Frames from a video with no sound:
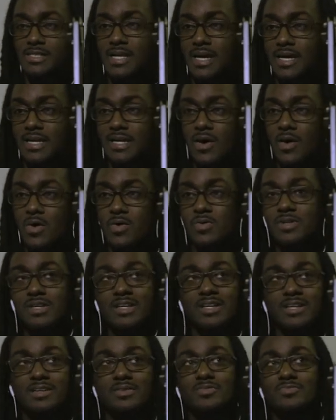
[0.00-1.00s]
It's like, no,
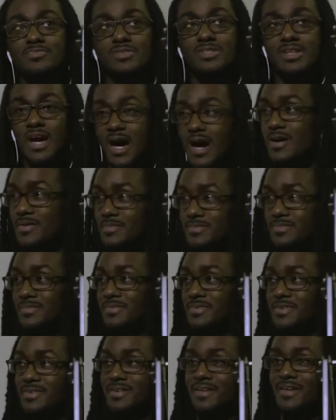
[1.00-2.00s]
nigga, you dumb. Yeah,
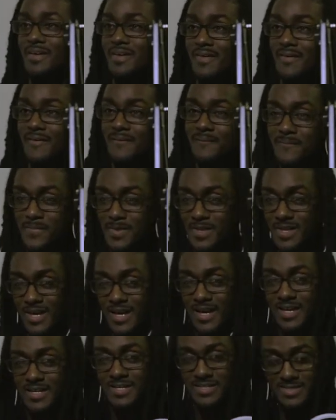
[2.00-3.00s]
there's still a chance.
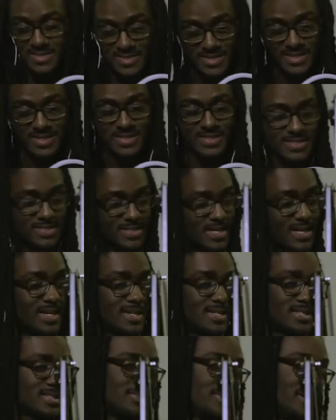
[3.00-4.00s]
Yeah, there's still a
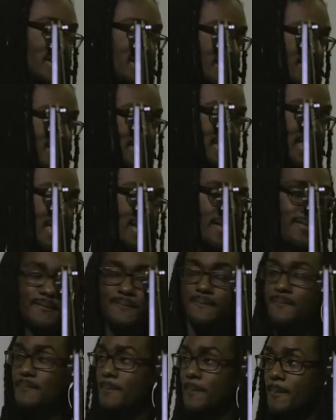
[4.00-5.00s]
chance, man. No. Like,